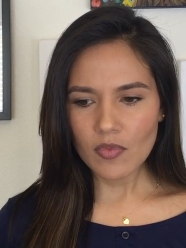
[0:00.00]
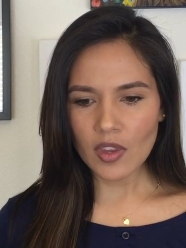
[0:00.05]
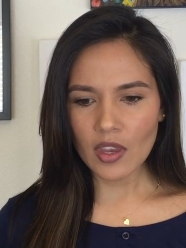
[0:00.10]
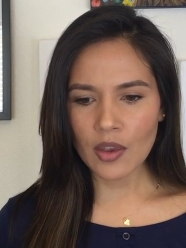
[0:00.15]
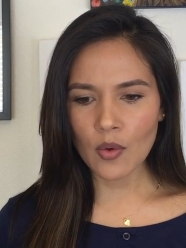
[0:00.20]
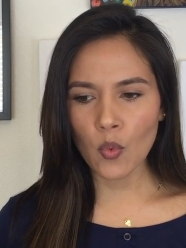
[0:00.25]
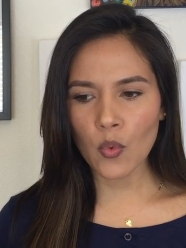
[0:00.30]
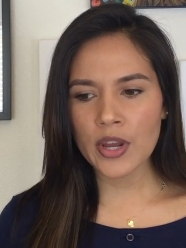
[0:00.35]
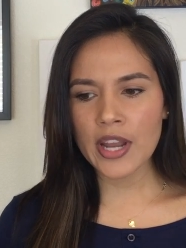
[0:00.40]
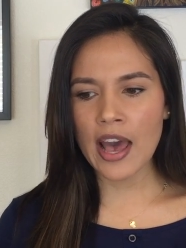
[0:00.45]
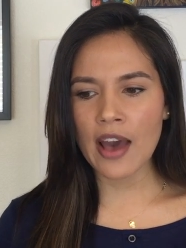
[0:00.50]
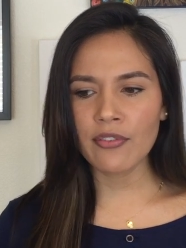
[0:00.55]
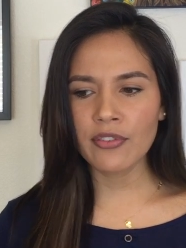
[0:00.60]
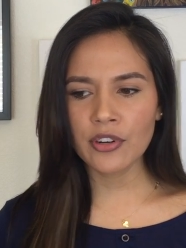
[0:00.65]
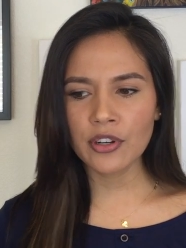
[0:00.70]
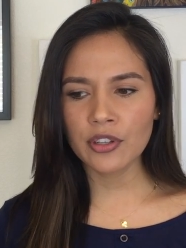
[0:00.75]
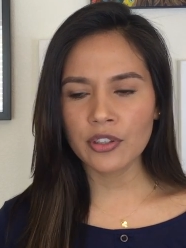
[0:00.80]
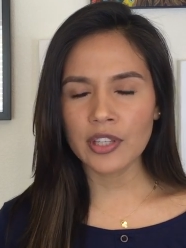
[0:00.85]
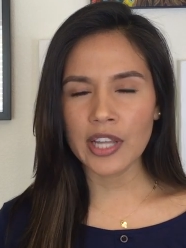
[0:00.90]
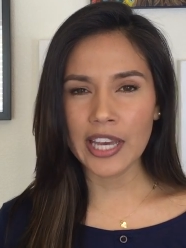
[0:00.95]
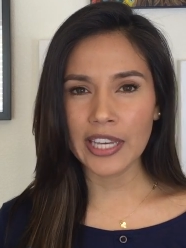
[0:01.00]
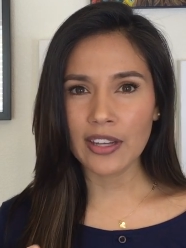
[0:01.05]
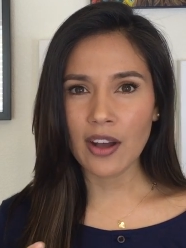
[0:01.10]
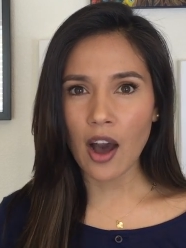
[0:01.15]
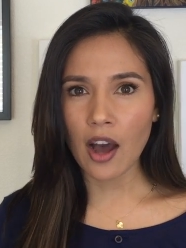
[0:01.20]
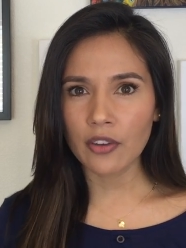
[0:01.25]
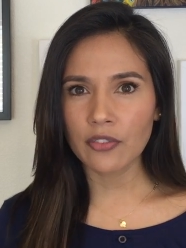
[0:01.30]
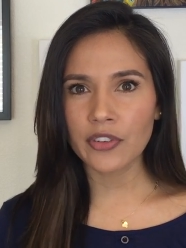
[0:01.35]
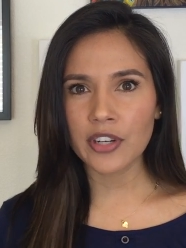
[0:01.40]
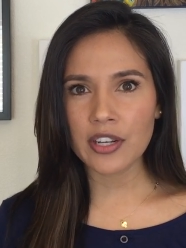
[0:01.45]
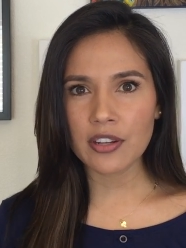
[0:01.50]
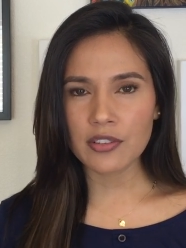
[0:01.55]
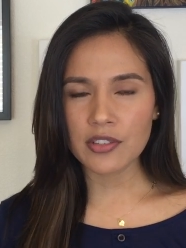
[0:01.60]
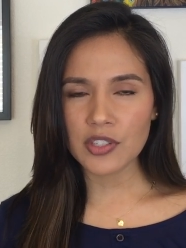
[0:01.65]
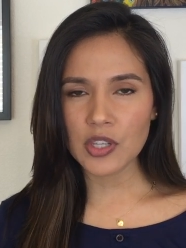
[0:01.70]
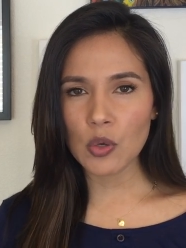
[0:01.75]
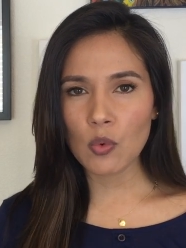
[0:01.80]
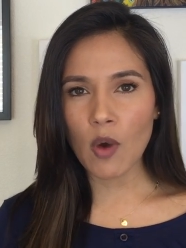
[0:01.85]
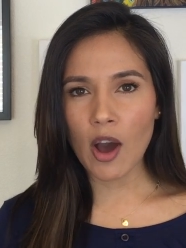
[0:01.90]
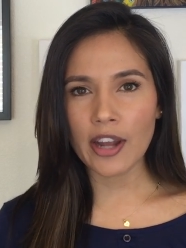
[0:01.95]
whatever like
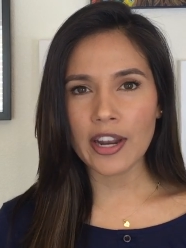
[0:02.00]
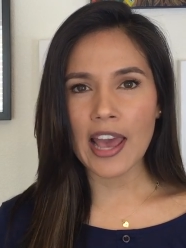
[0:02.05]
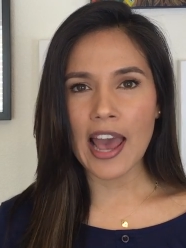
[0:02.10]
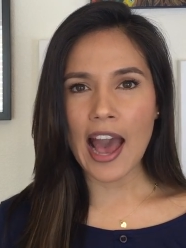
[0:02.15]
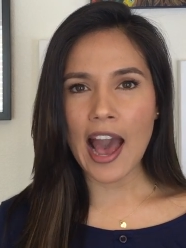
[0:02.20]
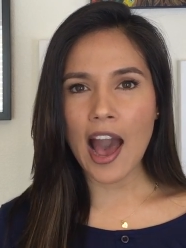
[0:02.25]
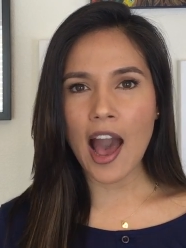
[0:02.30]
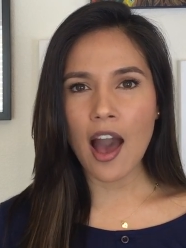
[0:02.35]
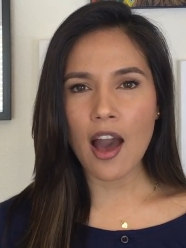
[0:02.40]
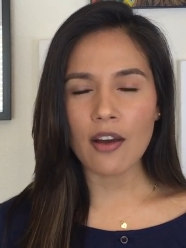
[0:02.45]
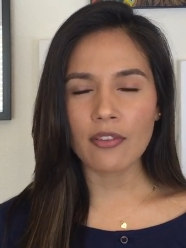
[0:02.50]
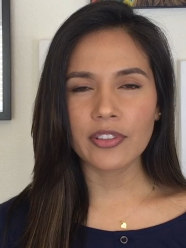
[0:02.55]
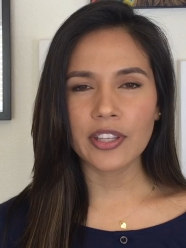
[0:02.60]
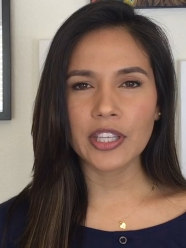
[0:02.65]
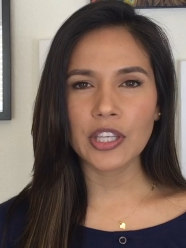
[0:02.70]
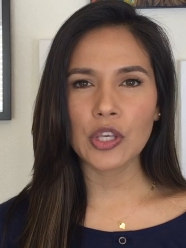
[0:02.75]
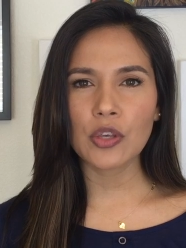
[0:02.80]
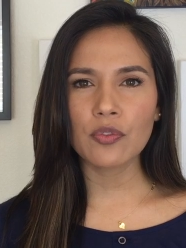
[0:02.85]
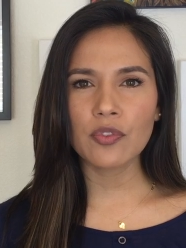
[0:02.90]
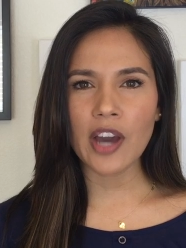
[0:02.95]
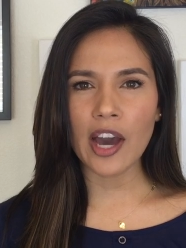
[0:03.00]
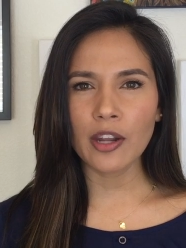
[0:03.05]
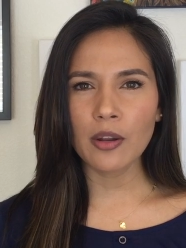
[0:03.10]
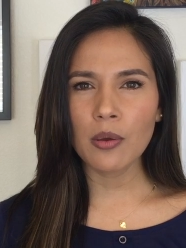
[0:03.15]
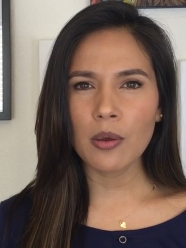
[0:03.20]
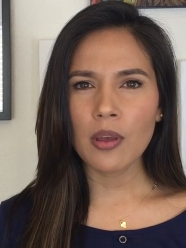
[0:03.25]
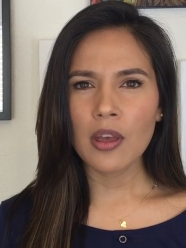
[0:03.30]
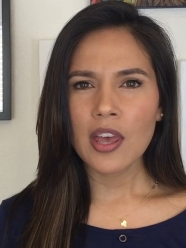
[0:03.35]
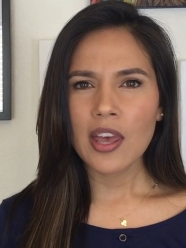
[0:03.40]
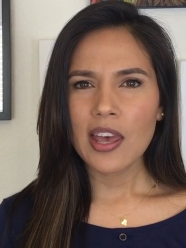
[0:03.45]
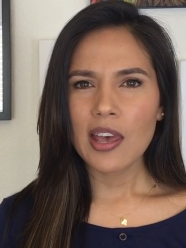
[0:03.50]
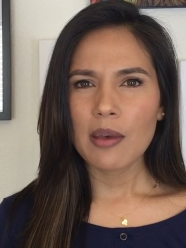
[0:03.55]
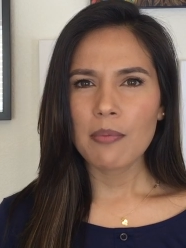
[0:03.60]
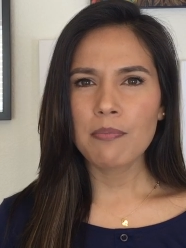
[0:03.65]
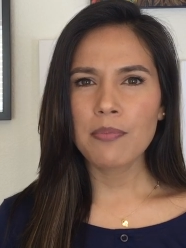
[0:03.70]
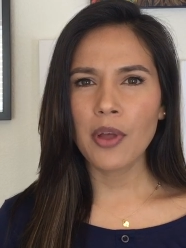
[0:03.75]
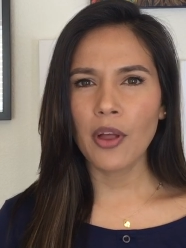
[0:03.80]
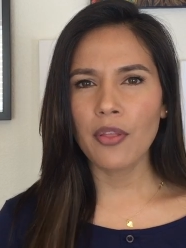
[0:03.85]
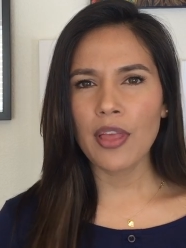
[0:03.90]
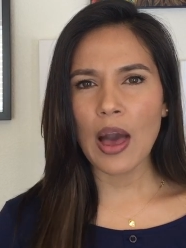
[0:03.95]
confidence you want to have, like, you got to
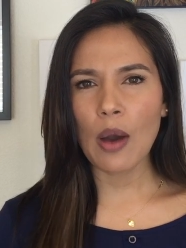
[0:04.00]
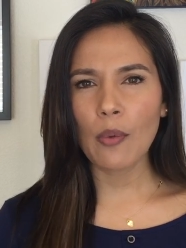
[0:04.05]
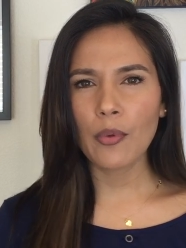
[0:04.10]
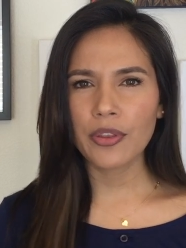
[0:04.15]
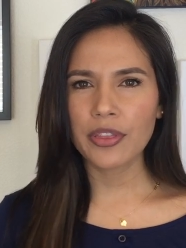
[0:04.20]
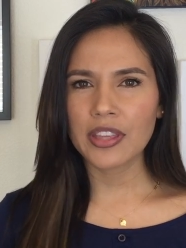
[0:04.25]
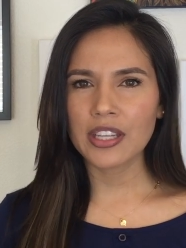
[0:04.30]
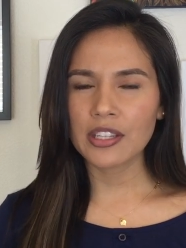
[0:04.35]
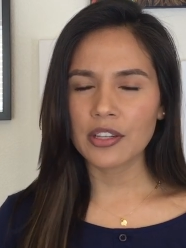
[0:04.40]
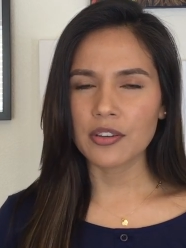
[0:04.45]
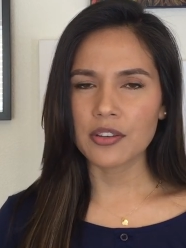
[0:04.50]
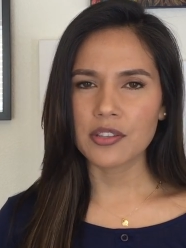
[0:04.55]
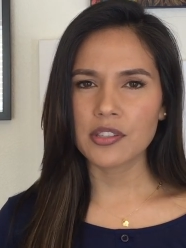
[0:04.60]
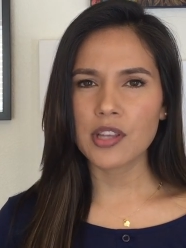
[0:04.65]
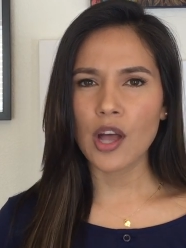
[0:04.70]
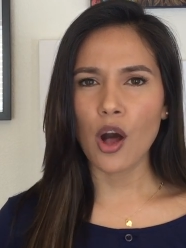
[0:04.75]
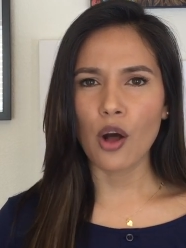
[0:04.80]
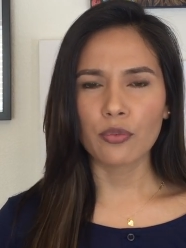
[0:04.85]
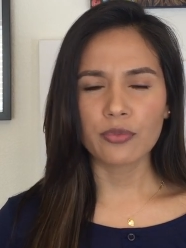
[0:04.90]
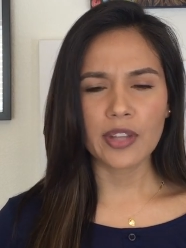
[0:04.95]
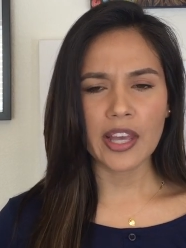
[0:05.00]
build that within yourself.